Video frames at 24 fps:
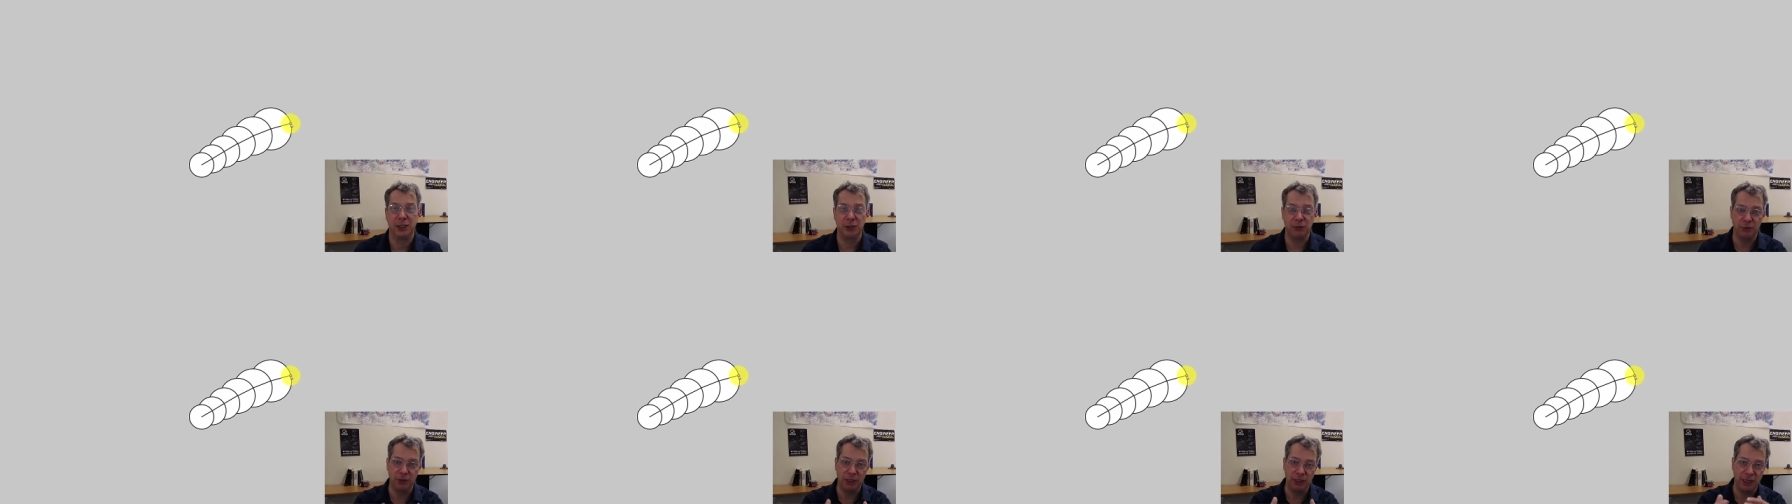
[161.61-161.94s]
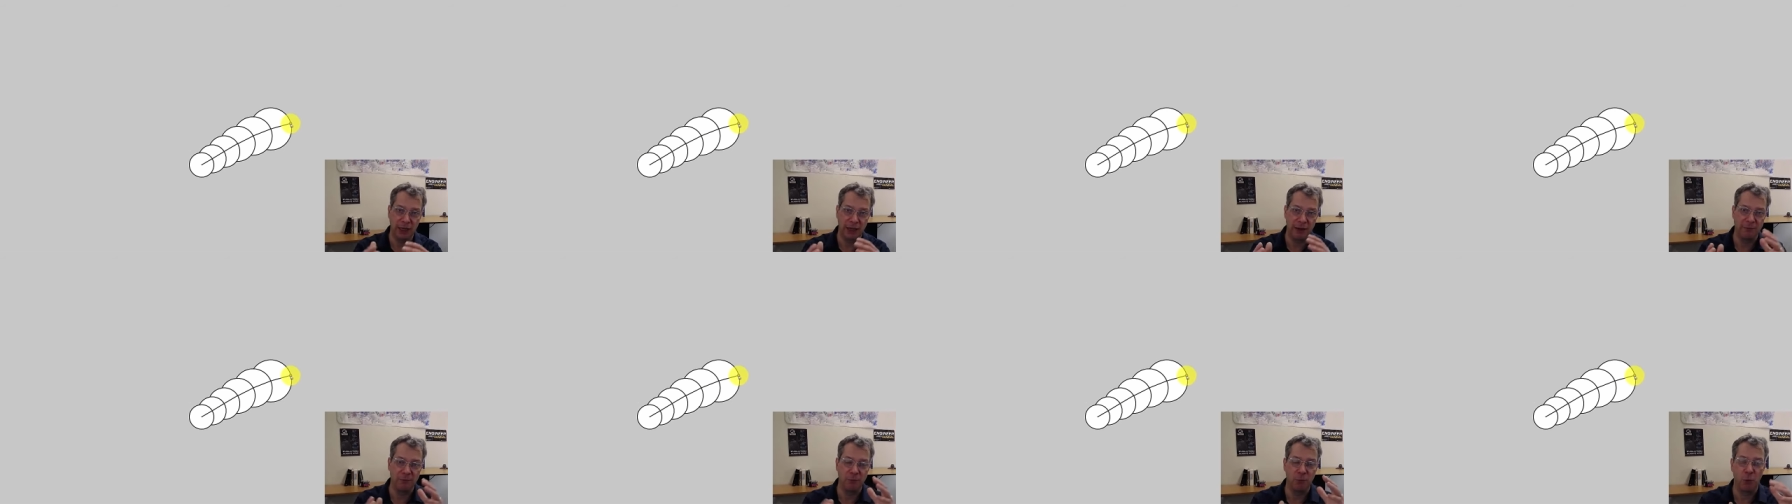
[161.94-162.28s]
you can
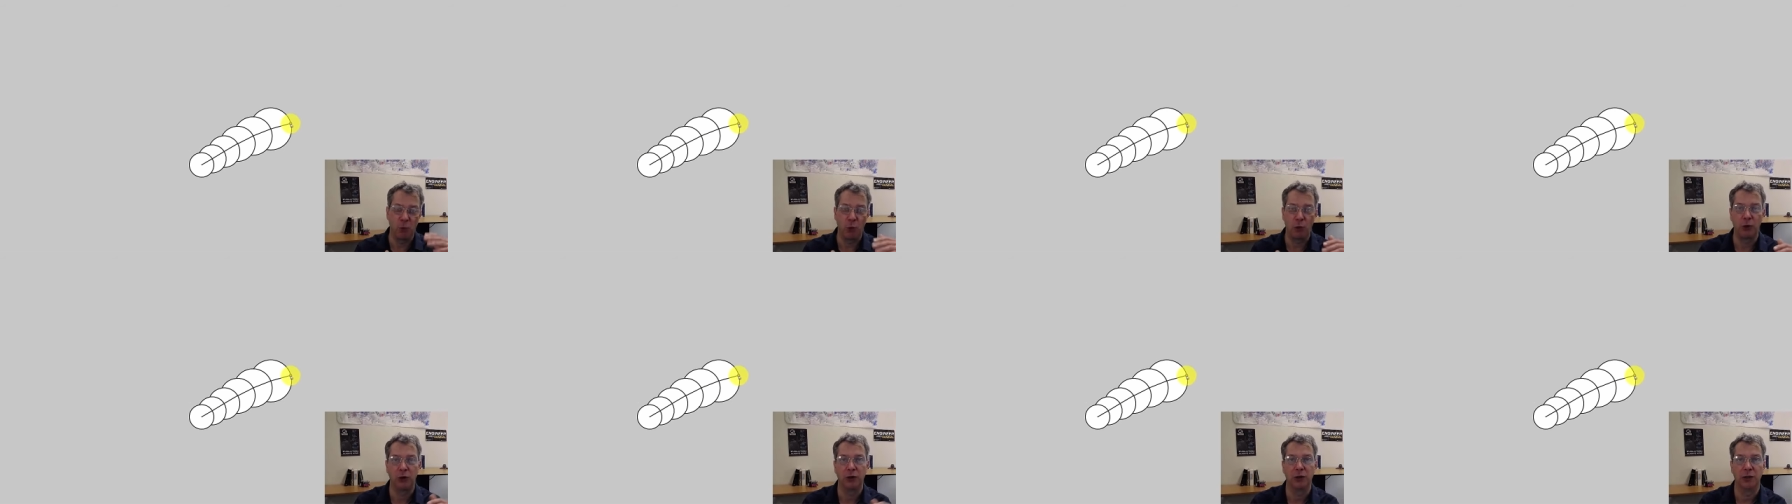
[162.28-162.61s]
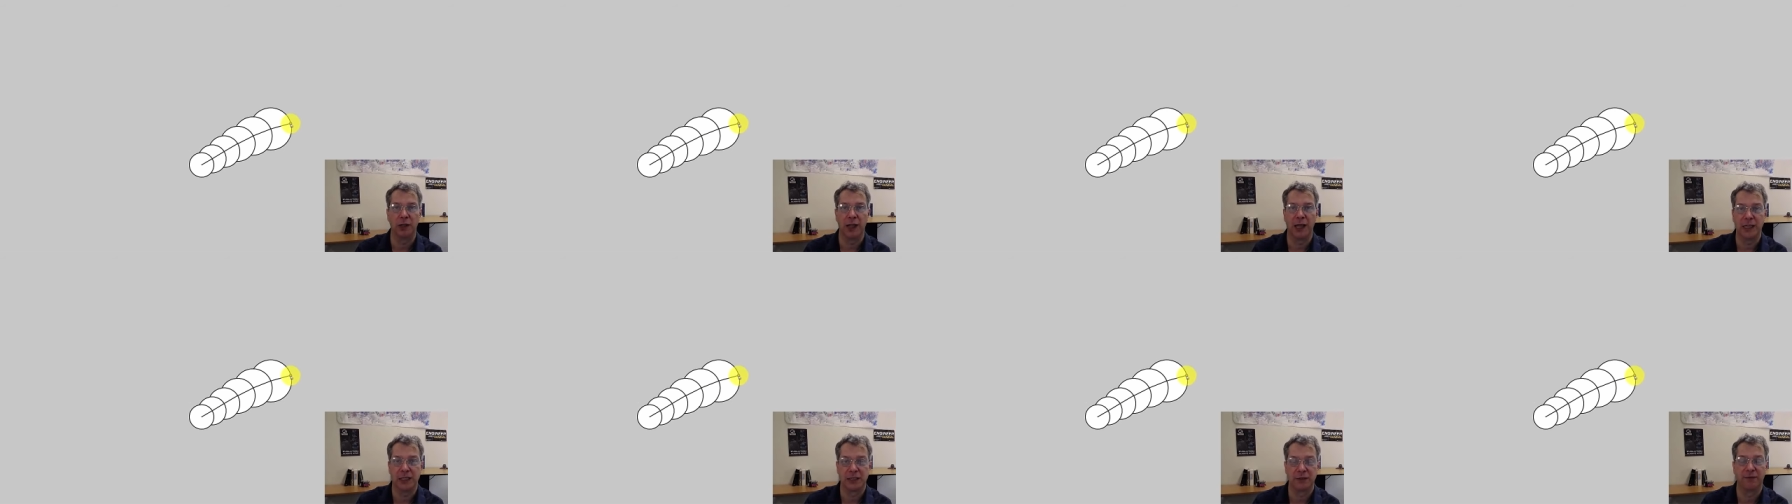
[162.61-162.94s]
get more or
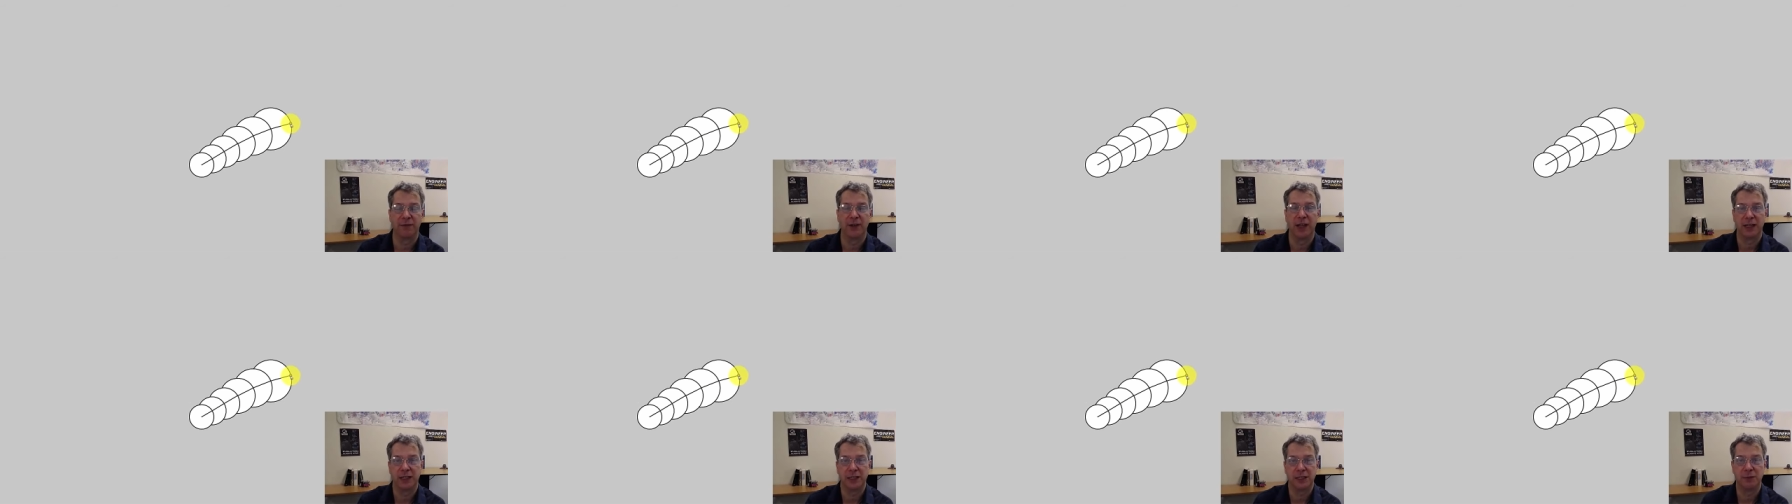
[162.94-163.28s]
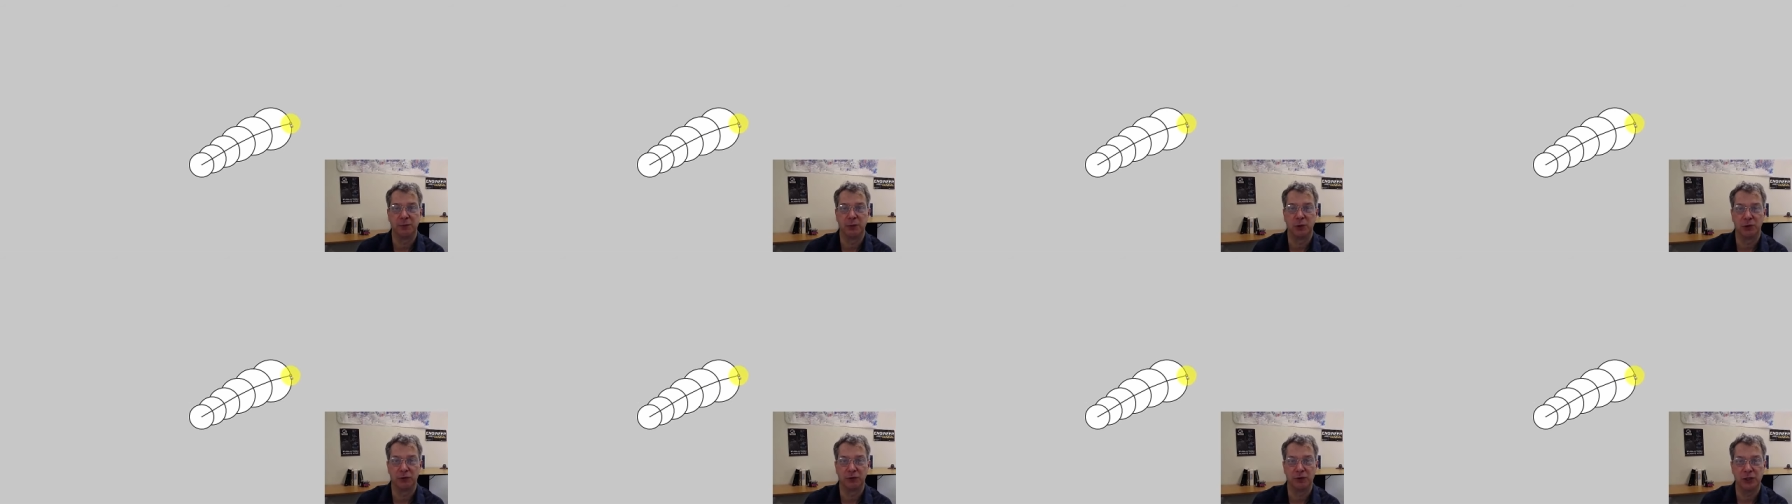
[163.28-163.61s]
less
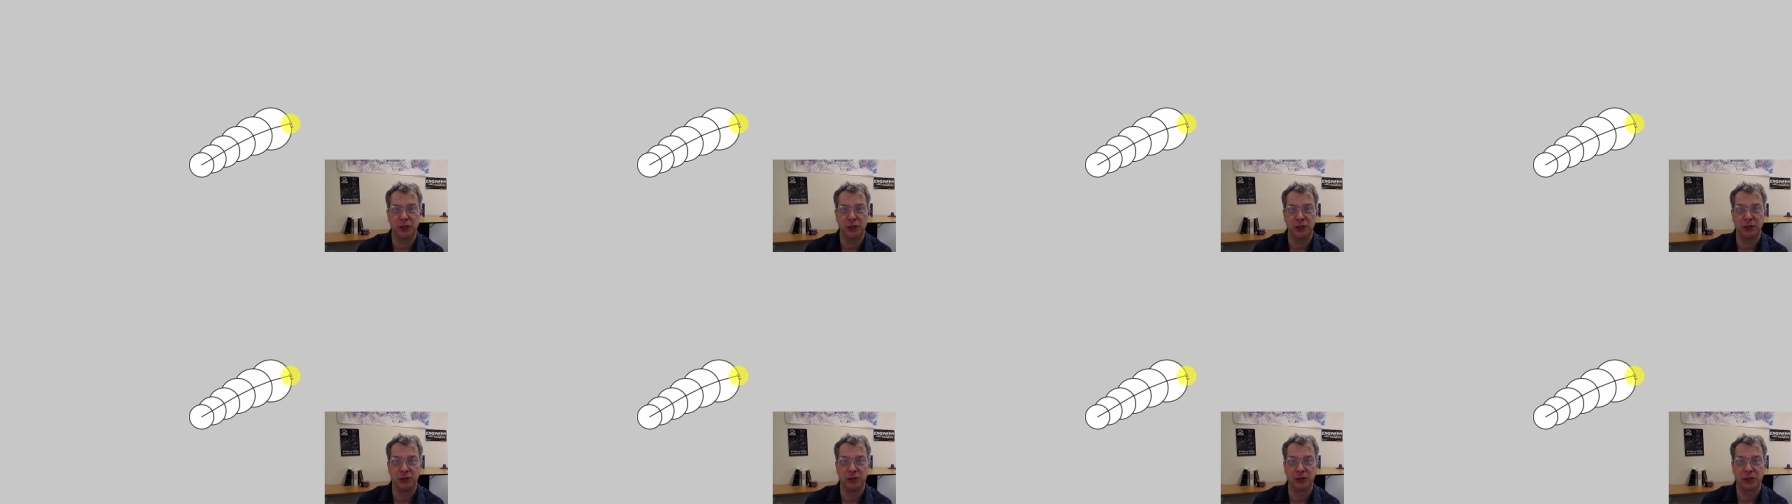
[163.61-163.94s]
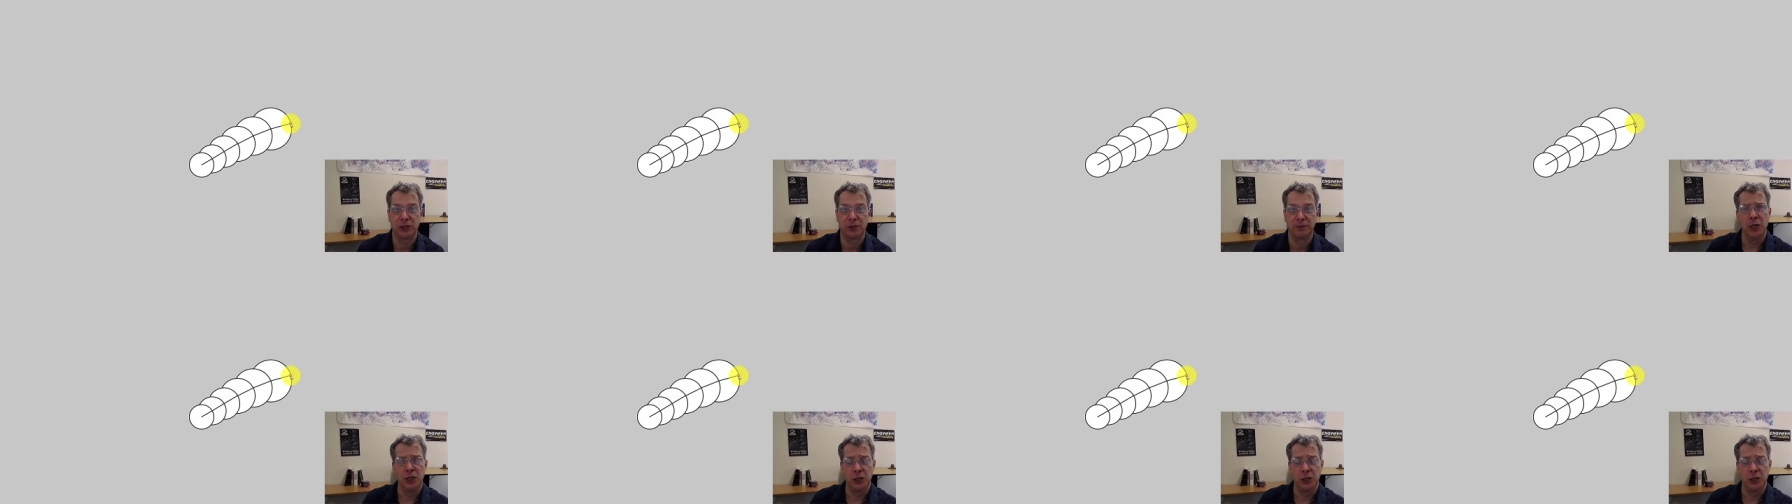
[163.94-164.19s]
flexible creatures.